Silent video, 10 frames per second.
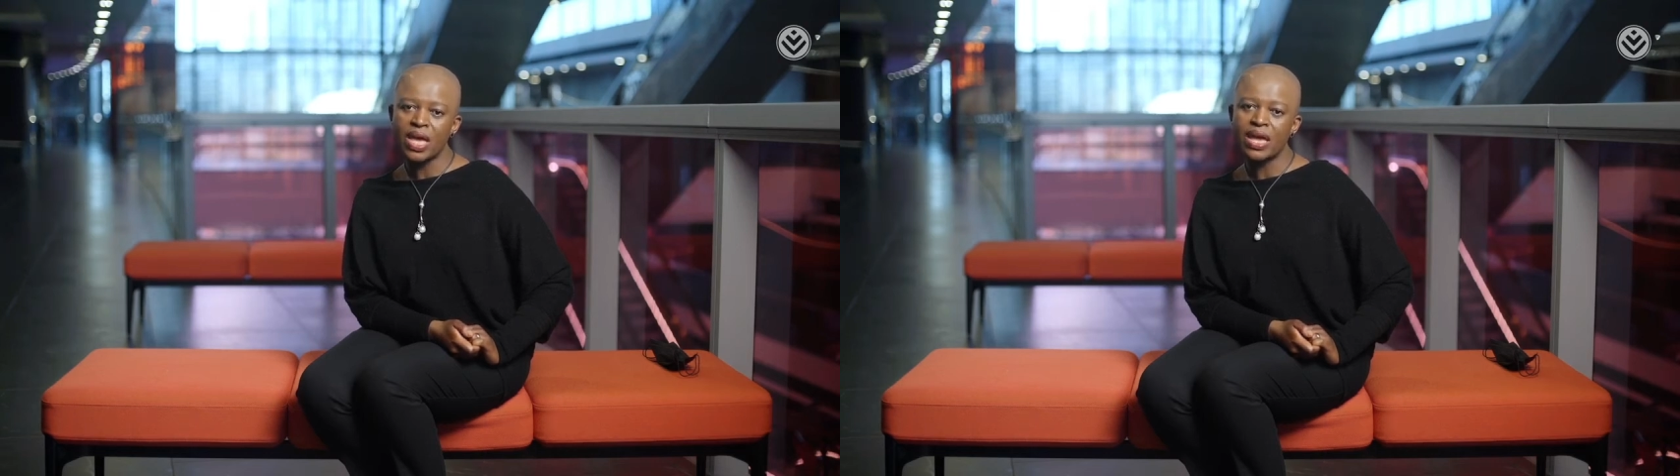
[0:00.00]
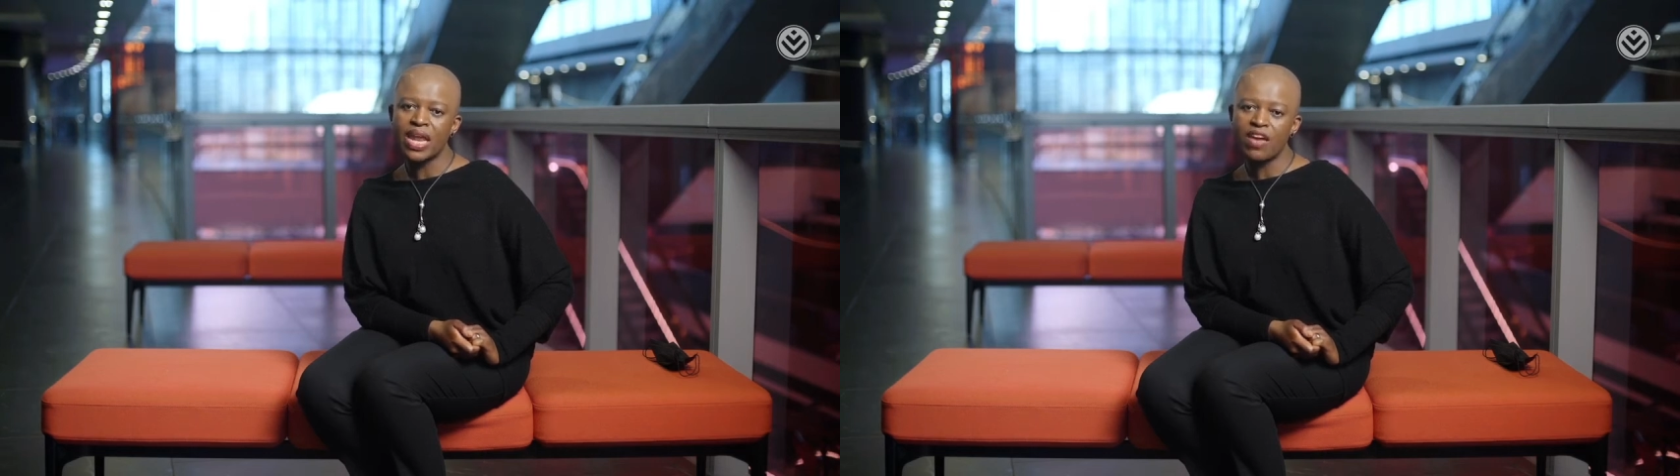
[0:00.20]

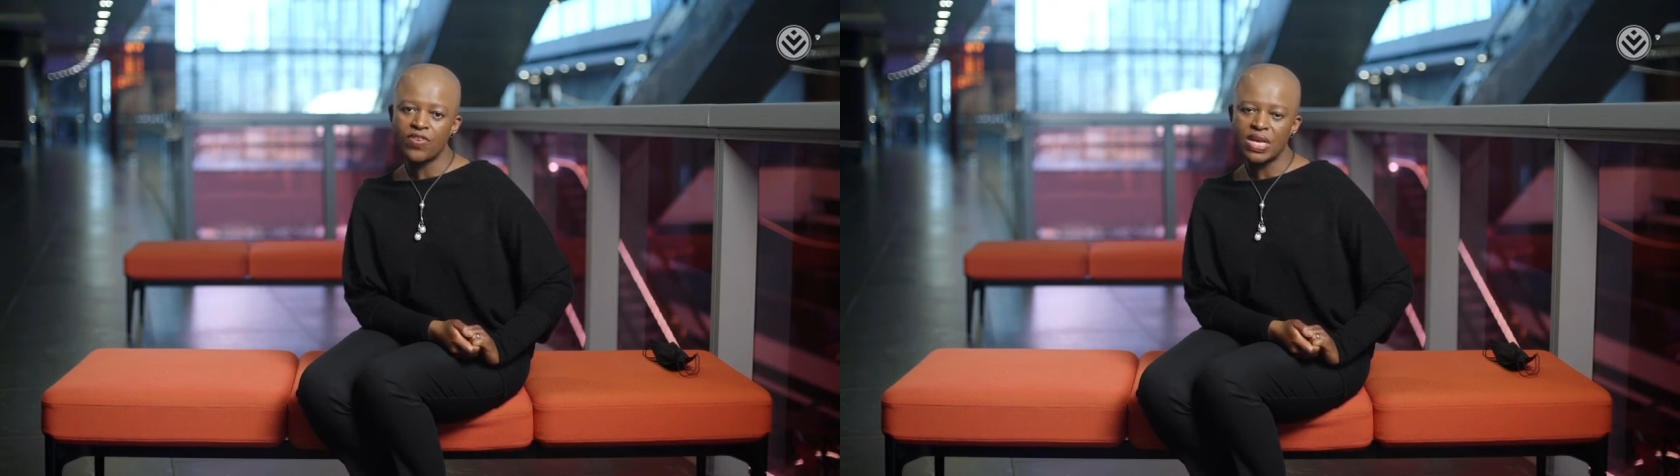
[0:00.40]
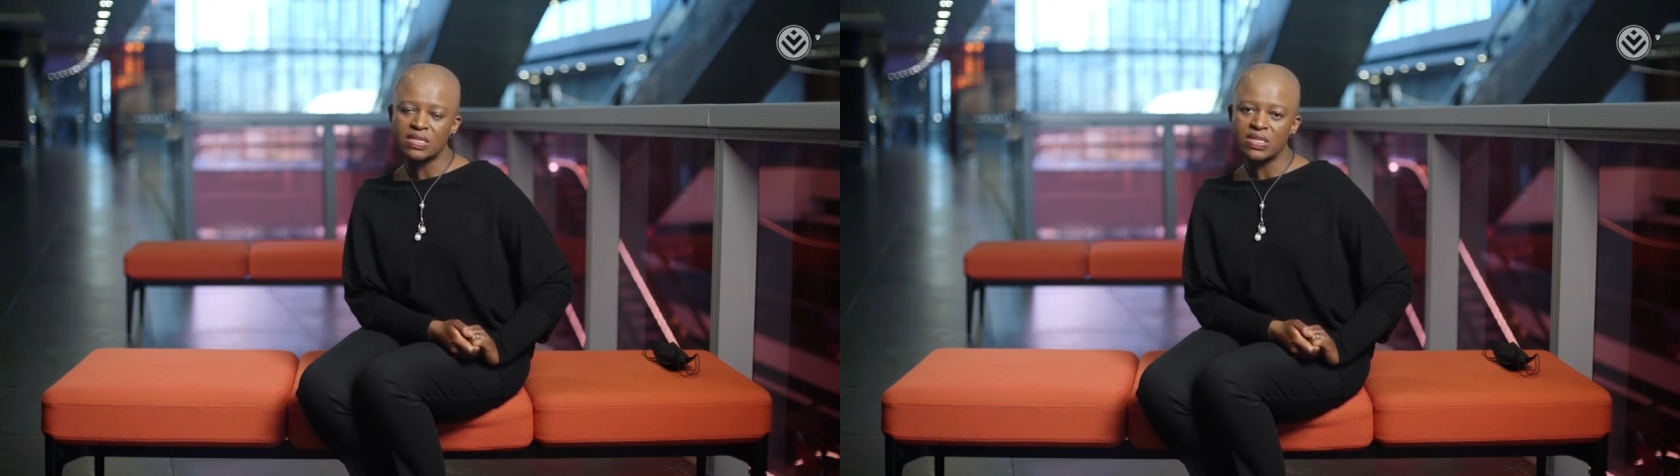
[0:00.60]
and
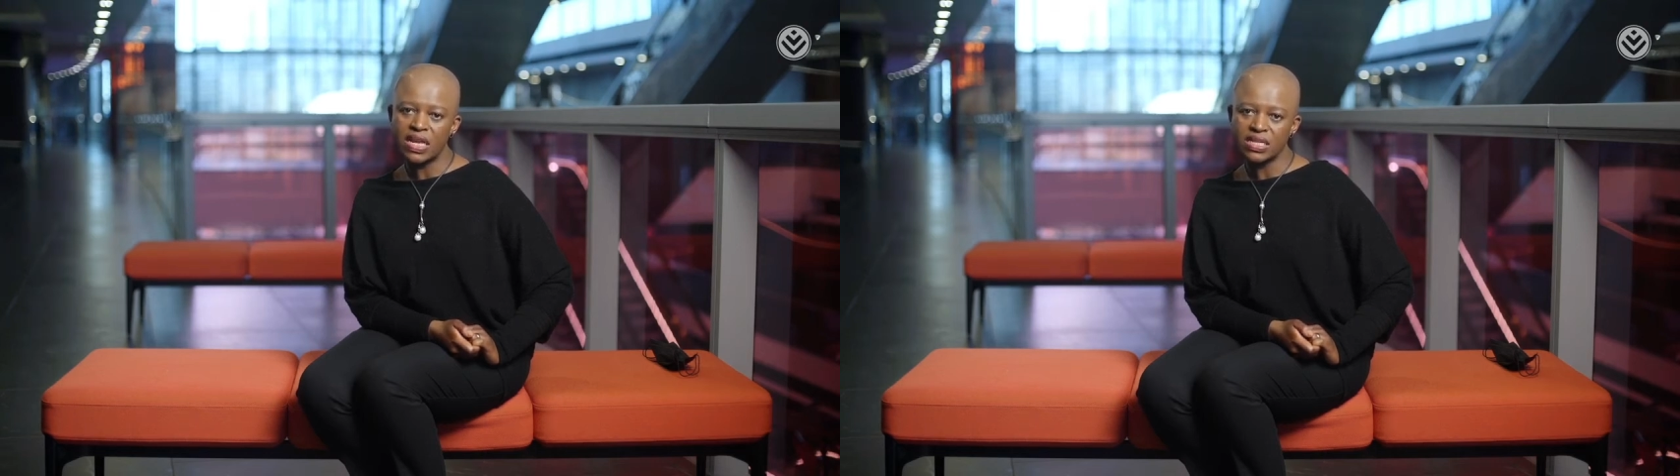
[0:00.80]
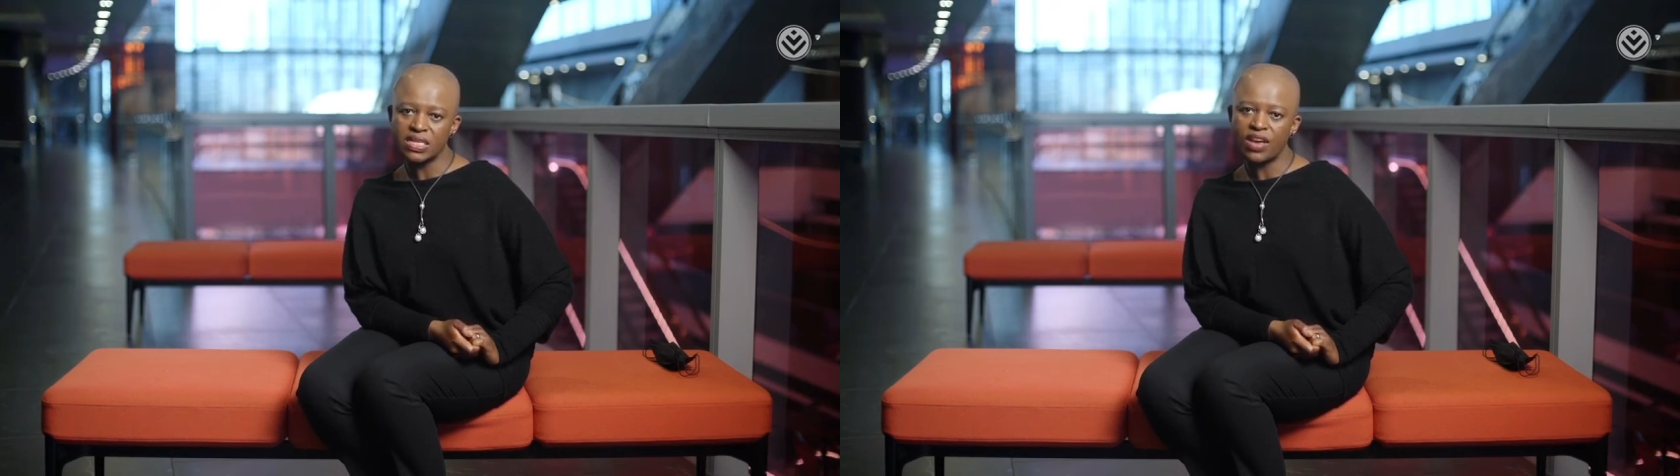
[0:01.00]
efficacy
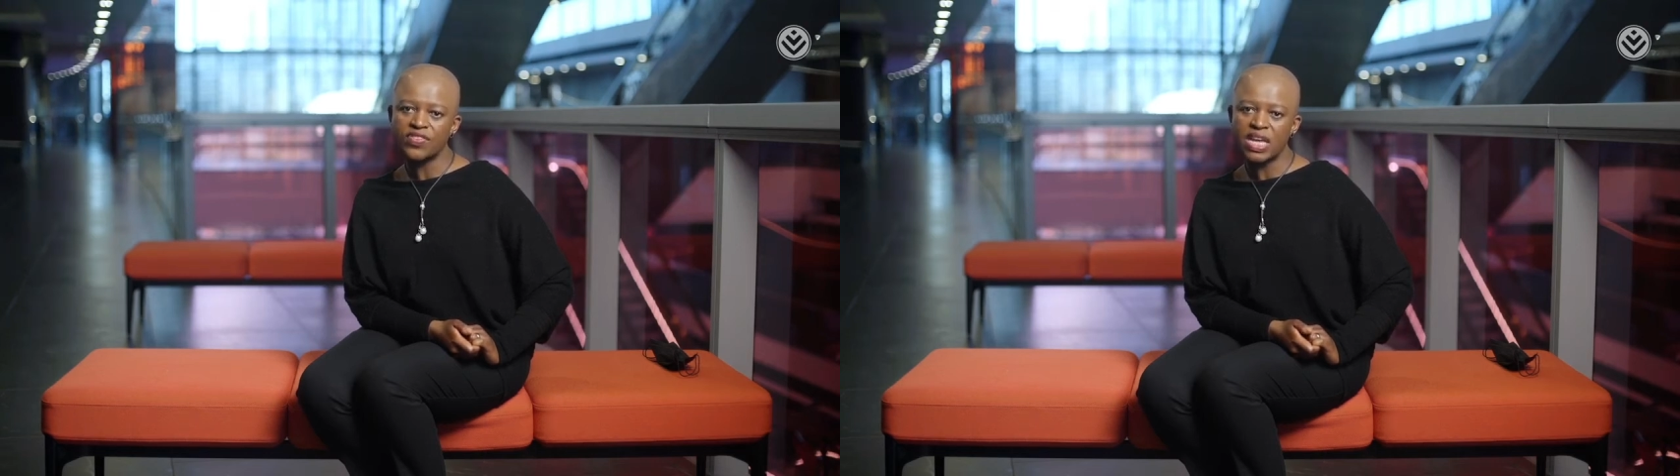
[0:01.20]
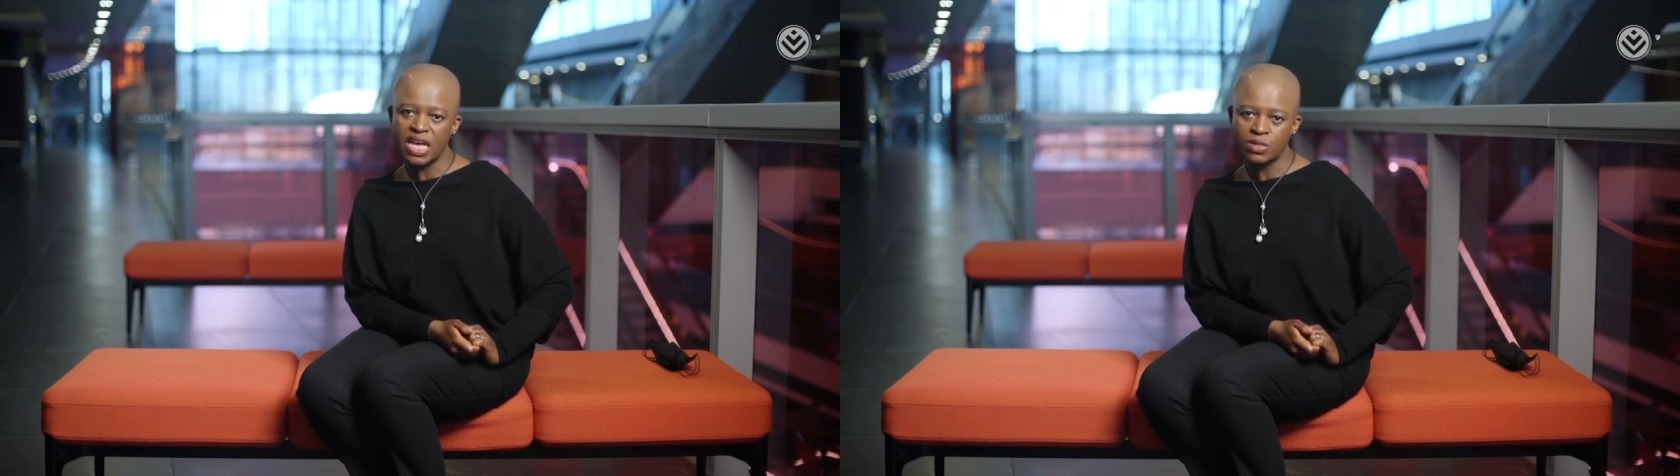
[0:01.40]
and
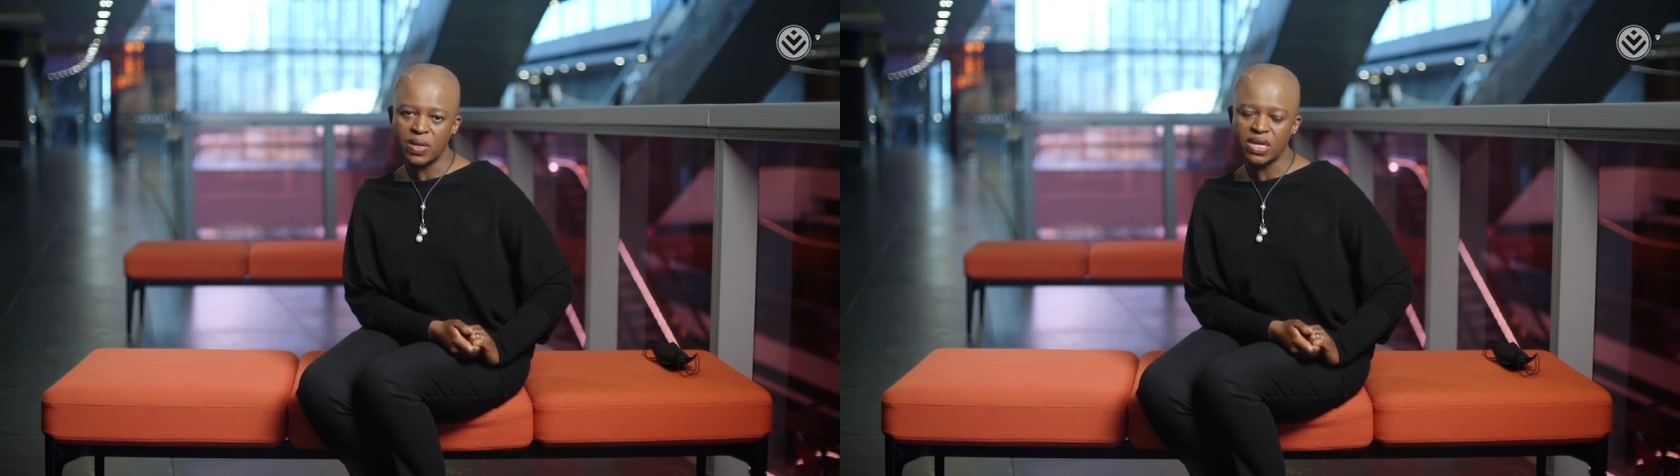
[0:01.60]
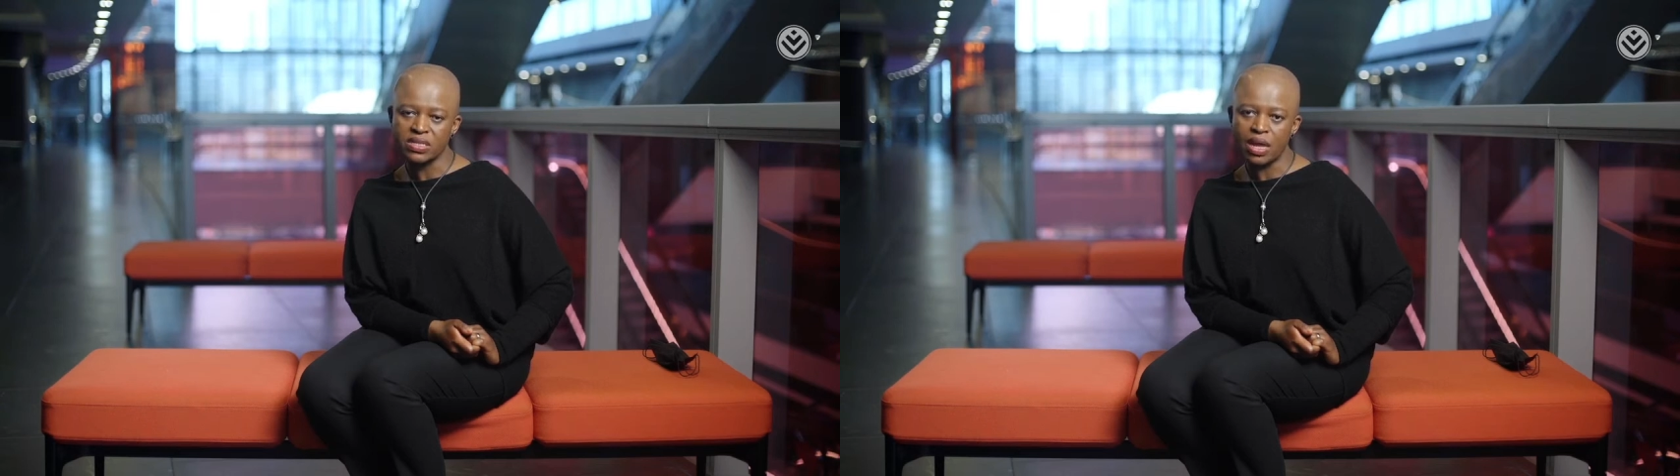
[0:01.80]
safety has
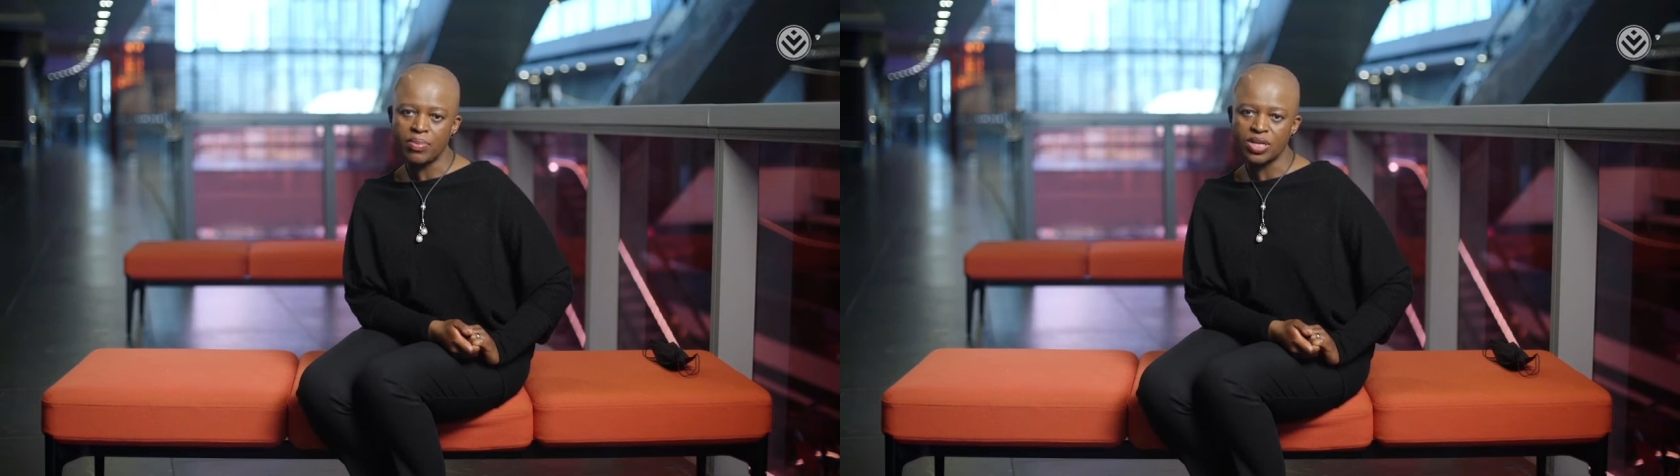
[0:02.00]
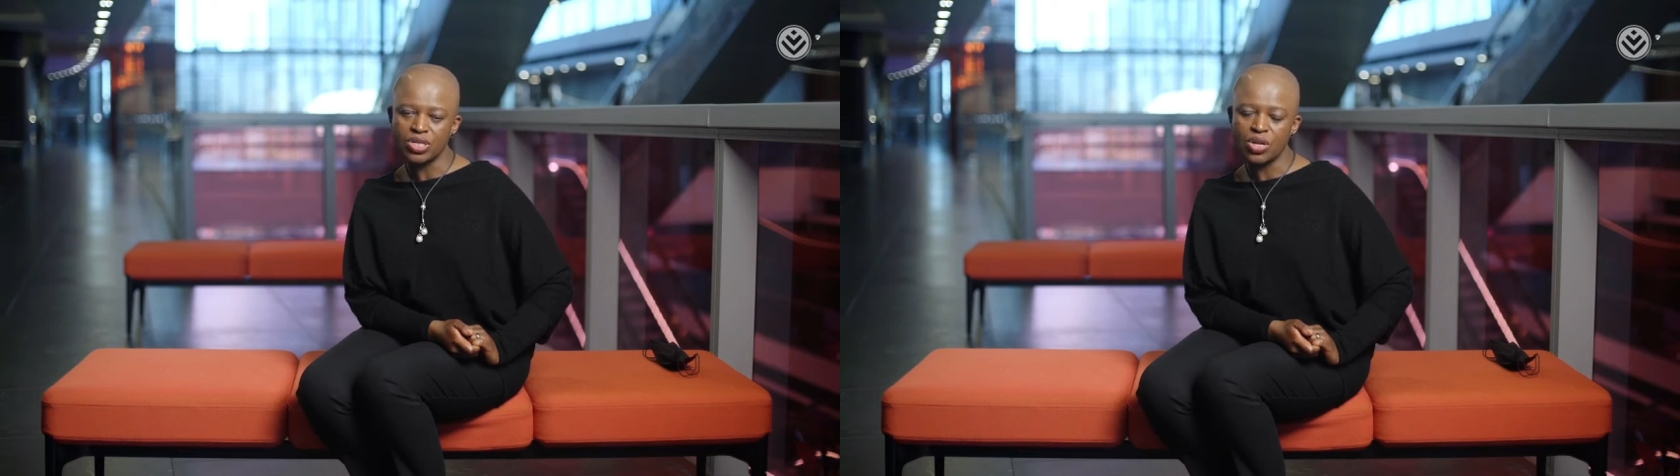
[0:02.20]
been
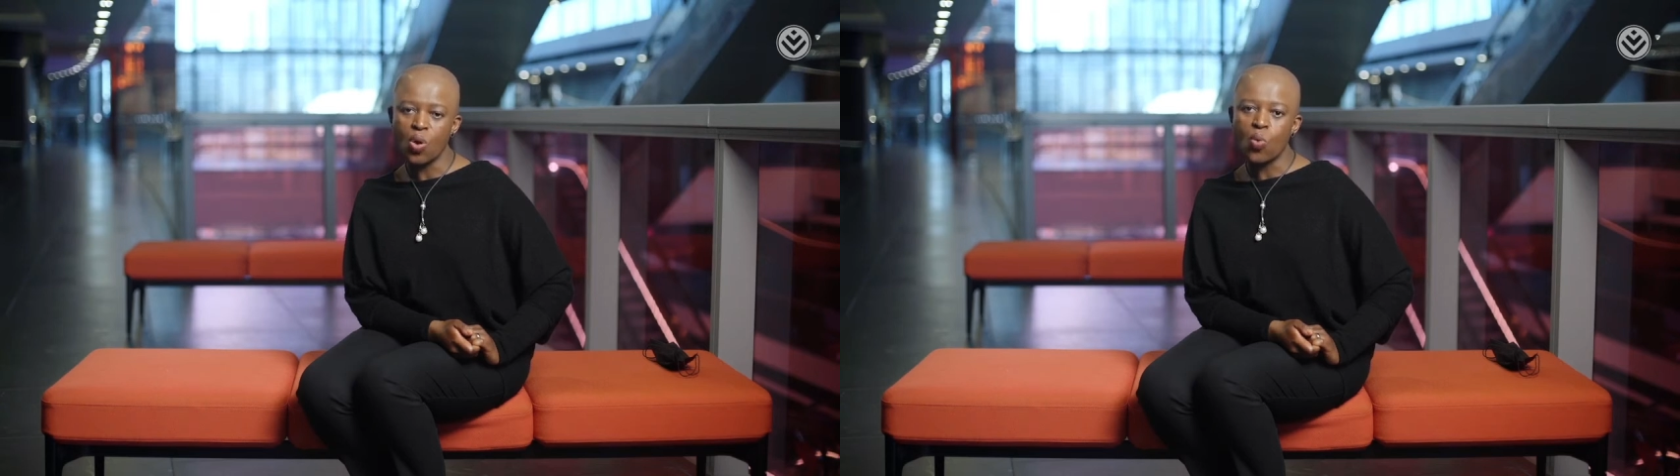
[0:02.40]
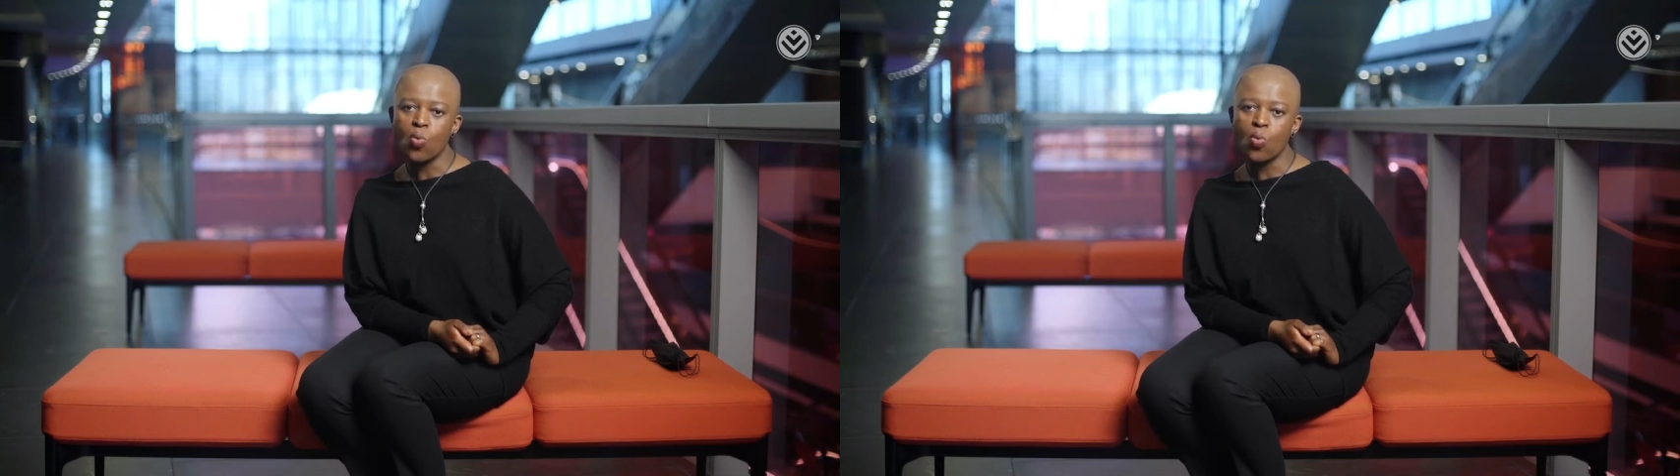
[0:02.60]
established